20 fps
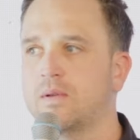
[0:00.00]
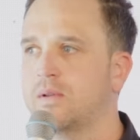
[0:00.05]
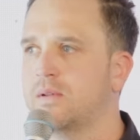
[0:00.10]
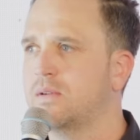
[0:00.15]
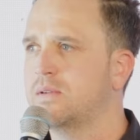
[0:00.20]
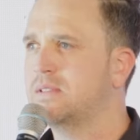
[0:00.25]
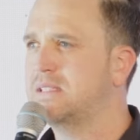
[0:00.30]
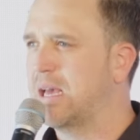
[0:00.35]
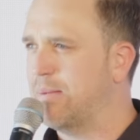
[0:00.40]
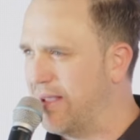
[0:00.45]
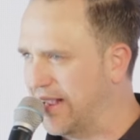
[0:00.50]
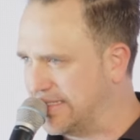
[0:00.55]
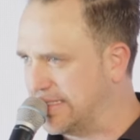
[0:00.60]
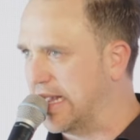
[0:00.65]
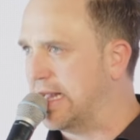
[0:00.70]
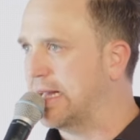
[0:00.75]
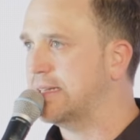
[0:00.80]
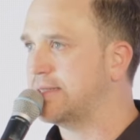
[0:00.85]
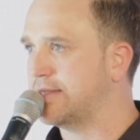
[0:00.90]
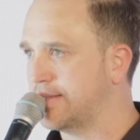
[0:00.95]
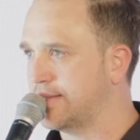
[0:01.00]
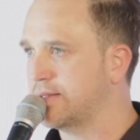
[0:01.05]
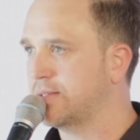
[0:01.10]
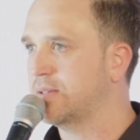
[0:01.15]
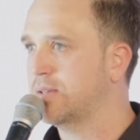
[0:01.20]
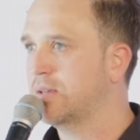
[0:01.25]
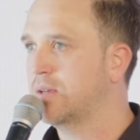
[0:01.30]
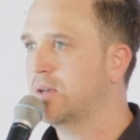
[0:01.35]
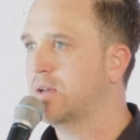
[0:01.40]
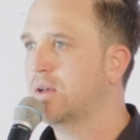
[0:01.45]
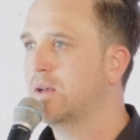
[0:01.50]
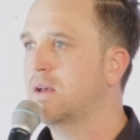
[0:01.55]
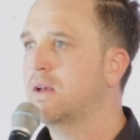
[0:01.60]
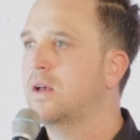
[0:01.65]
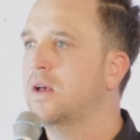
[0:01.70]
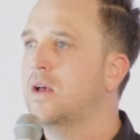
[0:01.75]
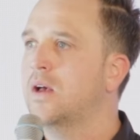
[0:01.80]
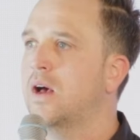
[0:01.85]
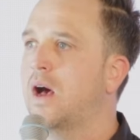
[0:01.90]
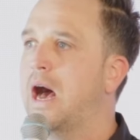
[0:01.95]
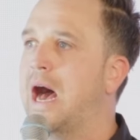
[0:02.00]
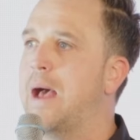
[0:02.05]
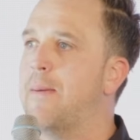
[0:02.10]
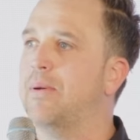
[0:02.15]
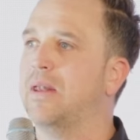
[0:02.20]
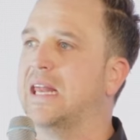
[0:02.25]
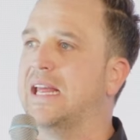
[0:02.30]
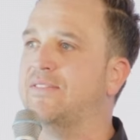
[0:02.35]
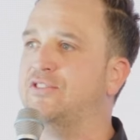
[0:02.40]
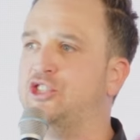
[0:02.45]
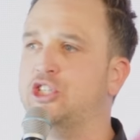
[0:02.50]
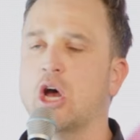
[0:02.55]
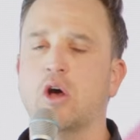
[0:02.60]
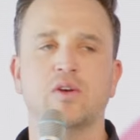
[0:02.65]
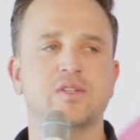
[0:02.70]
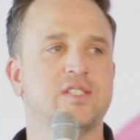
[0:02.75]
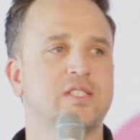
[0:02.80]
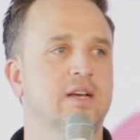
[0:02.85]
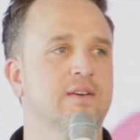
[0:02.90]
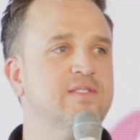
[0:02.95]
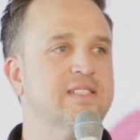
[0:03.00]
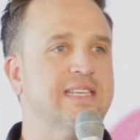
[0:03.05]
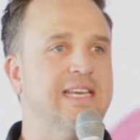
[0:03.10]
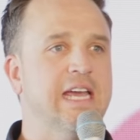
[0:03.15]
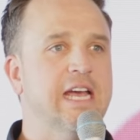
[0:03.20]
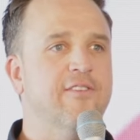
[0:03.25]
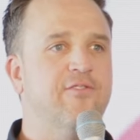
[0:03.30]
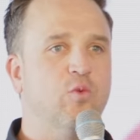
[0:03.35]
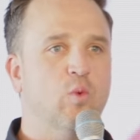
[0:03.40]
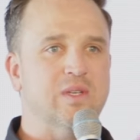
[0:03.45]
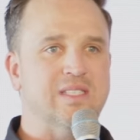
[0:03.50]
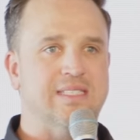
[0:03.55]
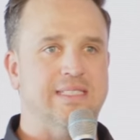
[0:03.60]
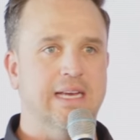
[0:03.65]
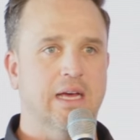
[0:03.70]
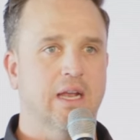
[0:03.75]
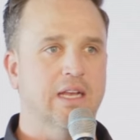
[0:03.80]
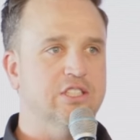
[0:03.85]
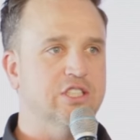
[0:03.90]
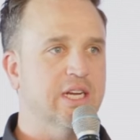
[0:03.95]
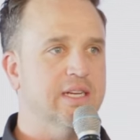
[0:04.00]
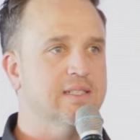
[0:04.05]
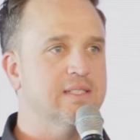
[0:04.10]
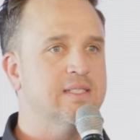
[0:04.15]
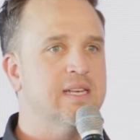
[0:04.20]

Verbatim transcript: Does that make sense? I believe Joseph's gift was diligence.